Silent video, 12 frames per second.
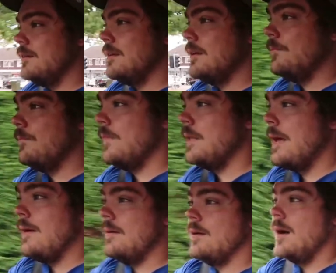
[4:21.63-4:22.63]

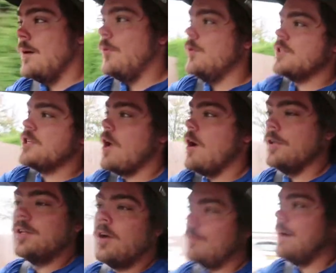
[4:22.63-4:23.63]
Yeah. I bought this shirt
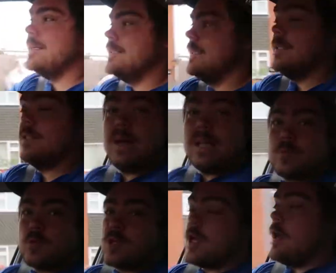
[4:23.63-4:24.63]
online, basically. It's a
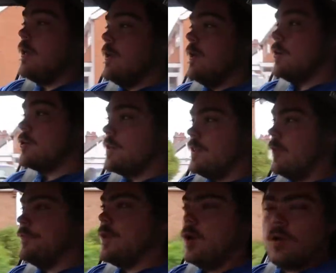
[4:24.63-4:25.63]
baseball shirt.
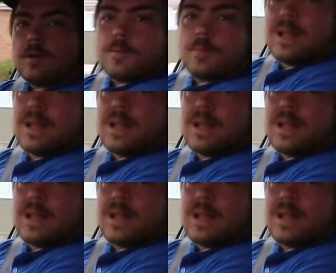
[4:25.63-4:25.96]
Not like for